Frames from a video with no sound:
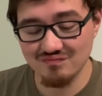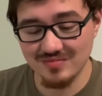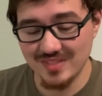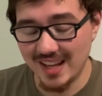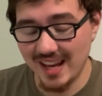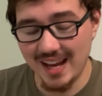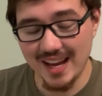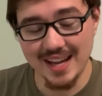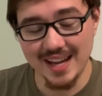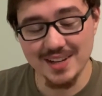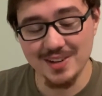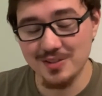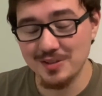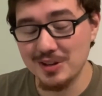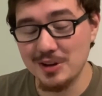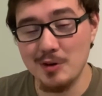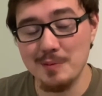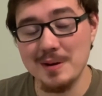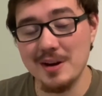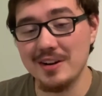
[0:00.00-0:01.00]
Yeah, I don't
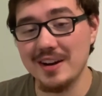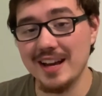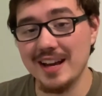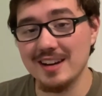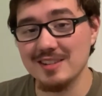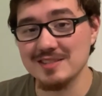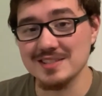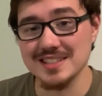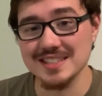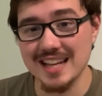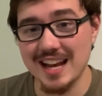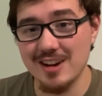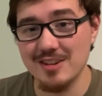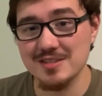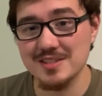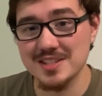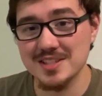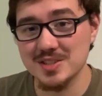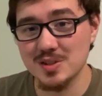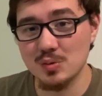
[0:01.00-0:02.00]
know about ounces.
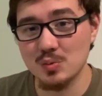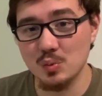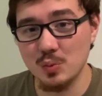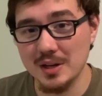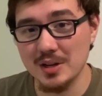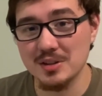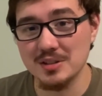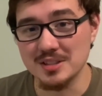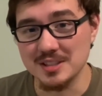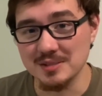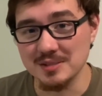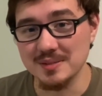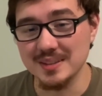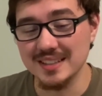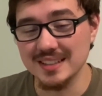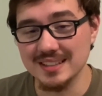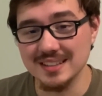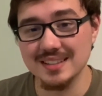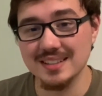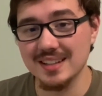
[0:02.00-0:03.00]
Ounces are weird to me.
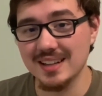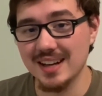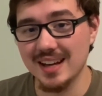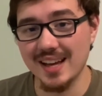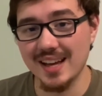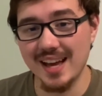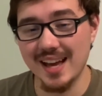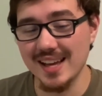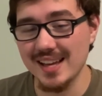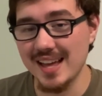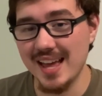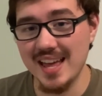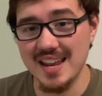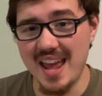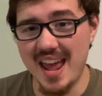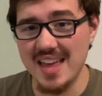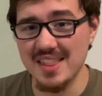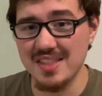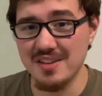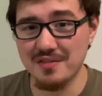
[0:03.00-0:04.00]

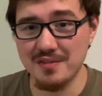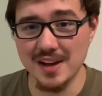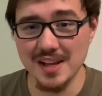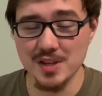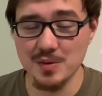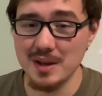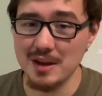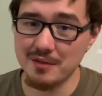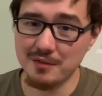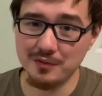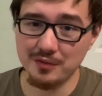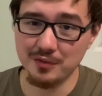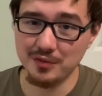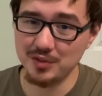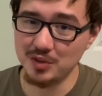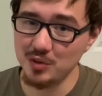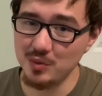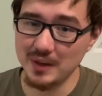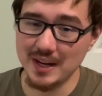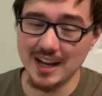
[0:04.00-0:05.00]
And the fact that we have
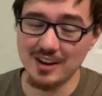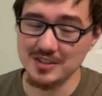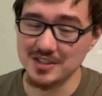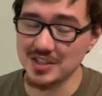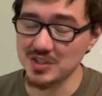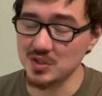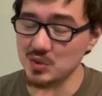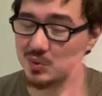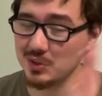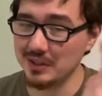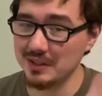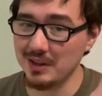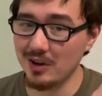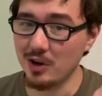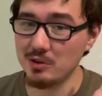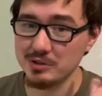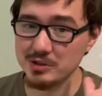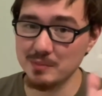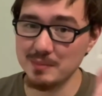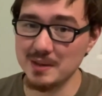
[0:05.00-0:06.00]
fluid ounces really
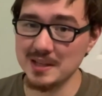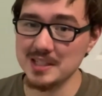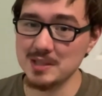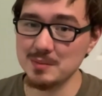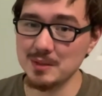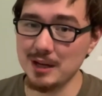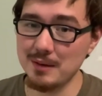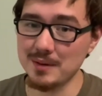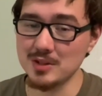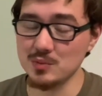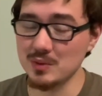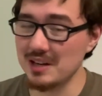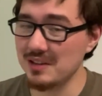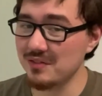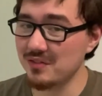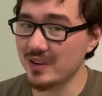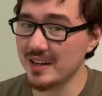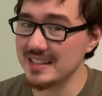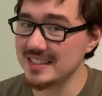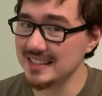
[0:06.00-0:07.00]
also messes me up, because
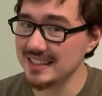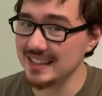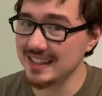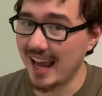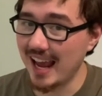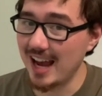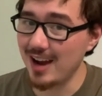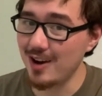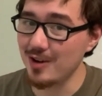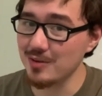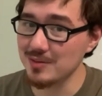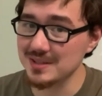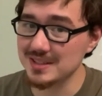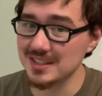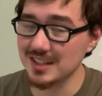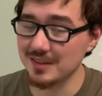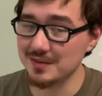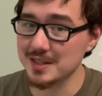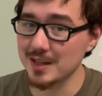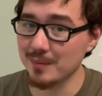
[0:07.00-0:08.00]
whenever I see an ounce
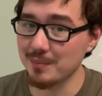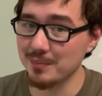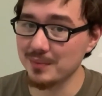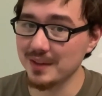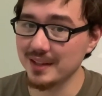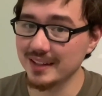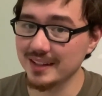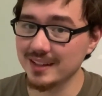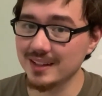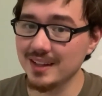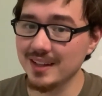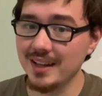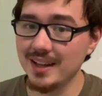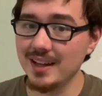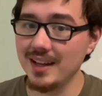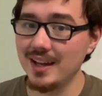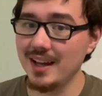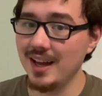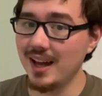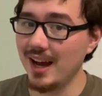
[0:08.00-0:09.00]
of something,
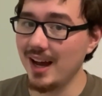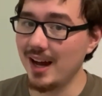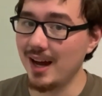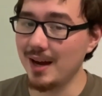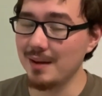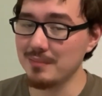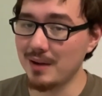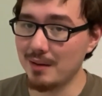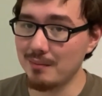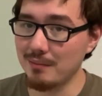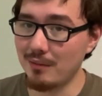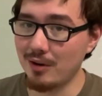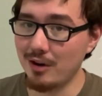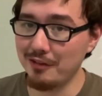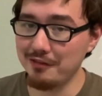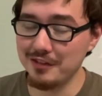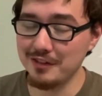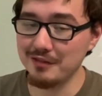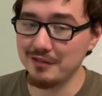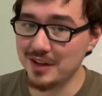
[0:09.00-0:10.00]
I'm
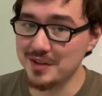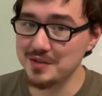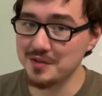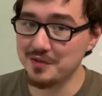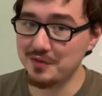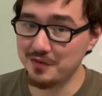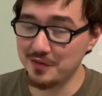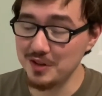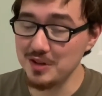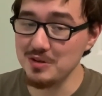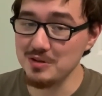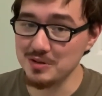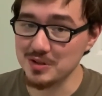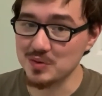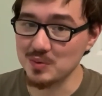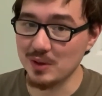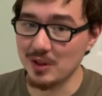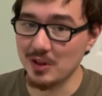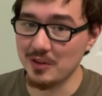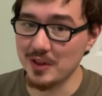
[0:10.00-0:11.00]
often
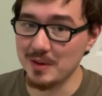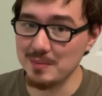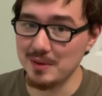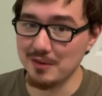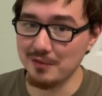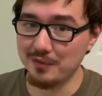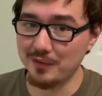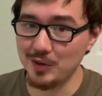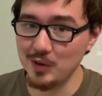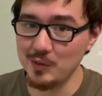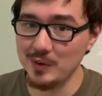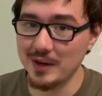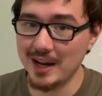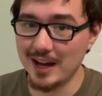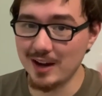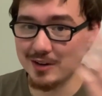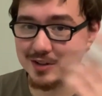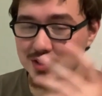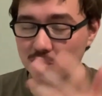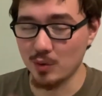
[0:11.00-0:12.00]
confused whether they mean fluid
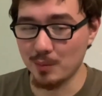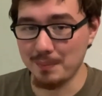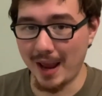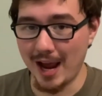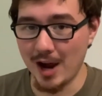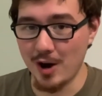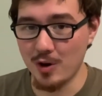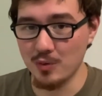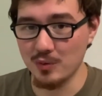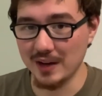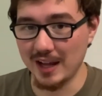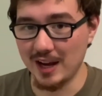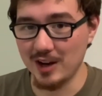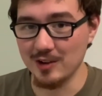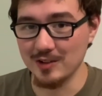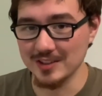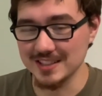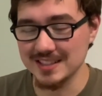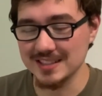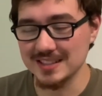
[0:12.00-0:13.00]
ounce or pound
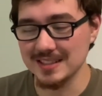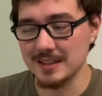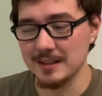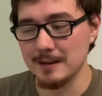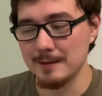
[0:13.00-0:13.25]
ounce.